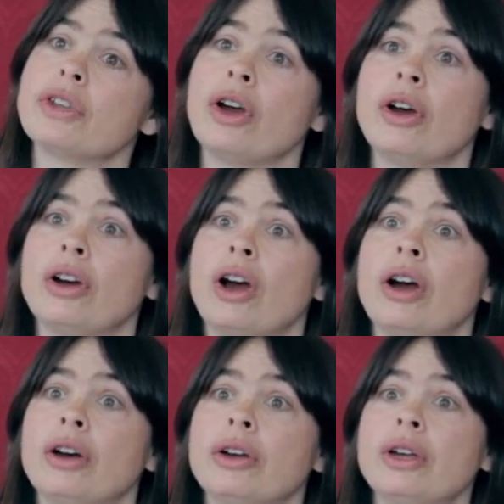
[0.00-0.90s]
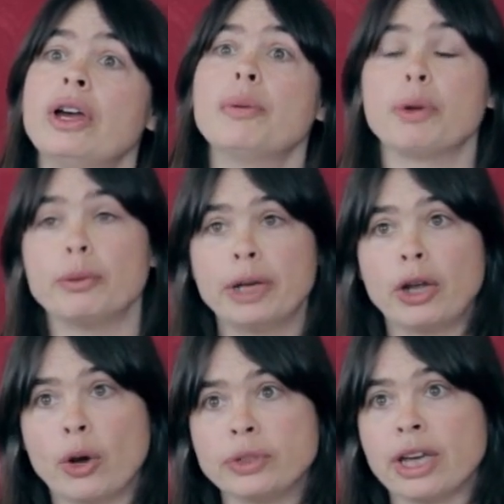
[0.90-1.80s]
are our permanent
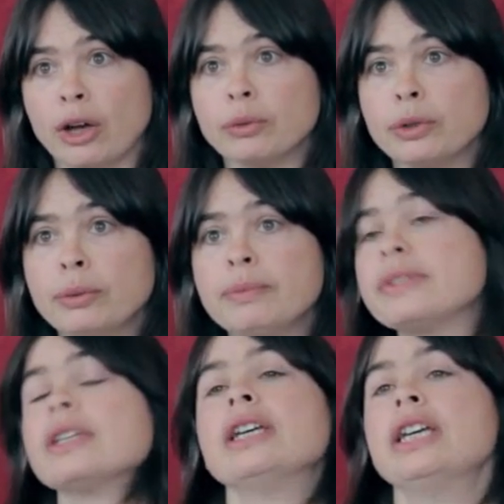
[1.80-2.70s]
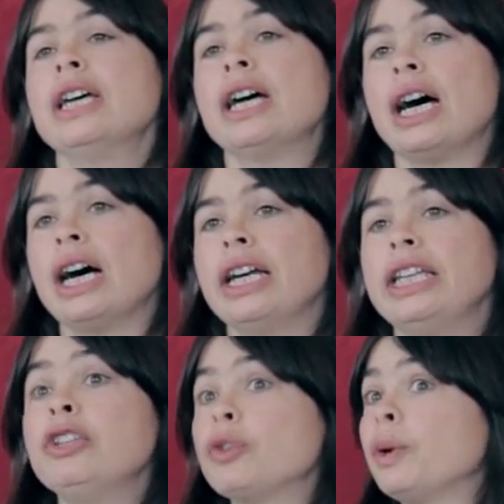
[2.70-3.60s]
hotel rooms, uh,
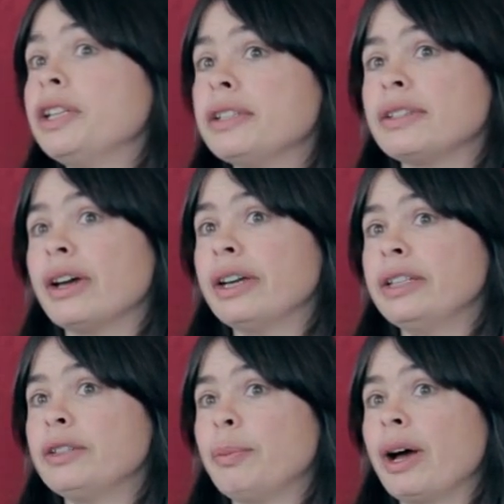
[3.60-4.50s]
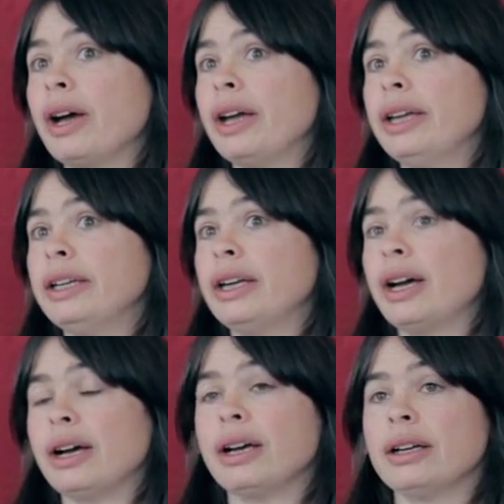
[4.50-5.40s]
each one designed by
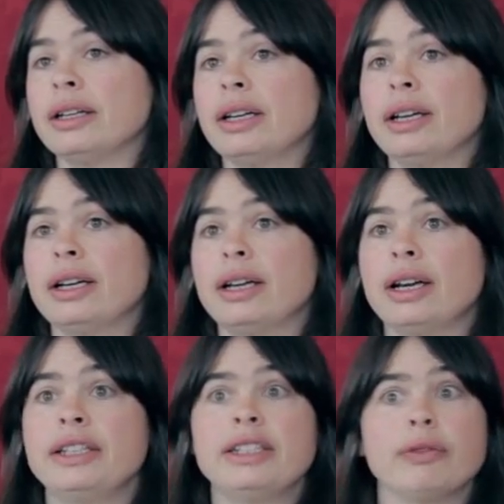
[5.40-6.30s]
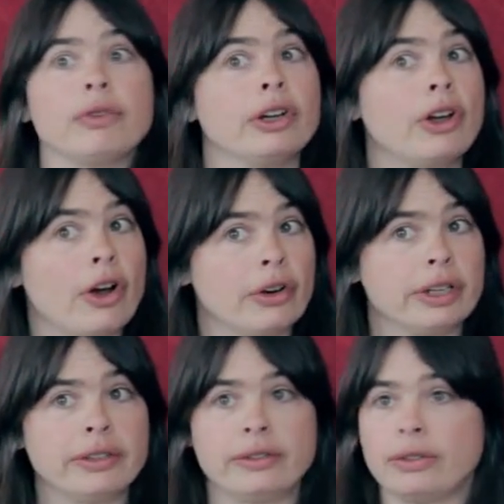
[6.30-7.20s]
uh, a different
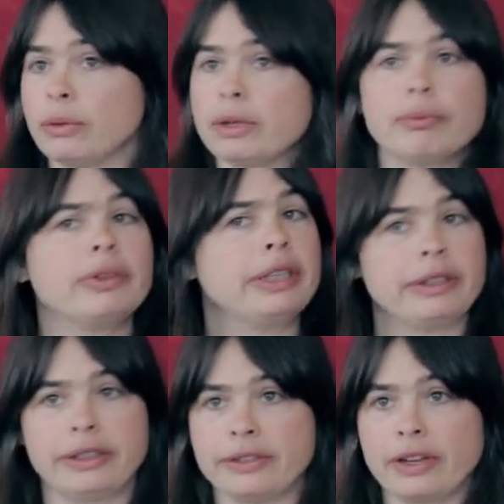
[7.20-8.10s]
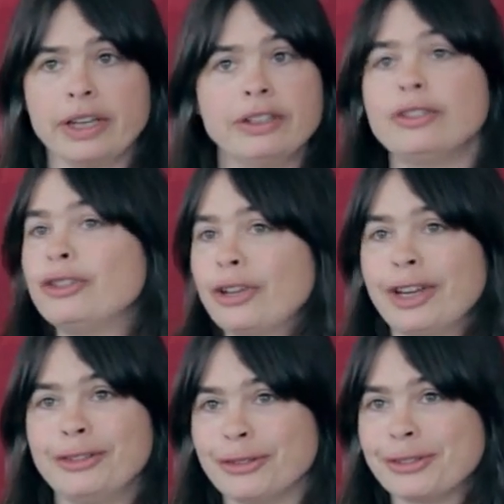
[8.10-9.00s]
artist, so completely designed, and you,
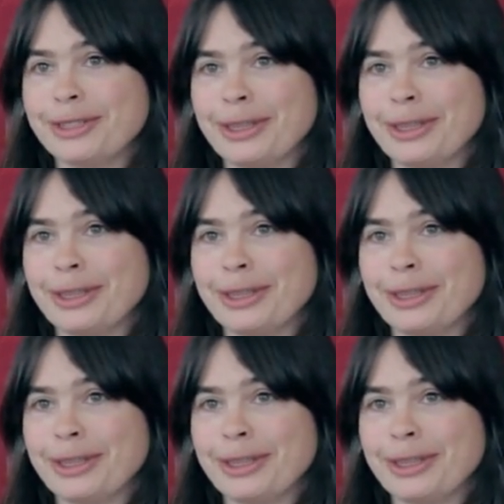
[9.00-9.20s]
and you see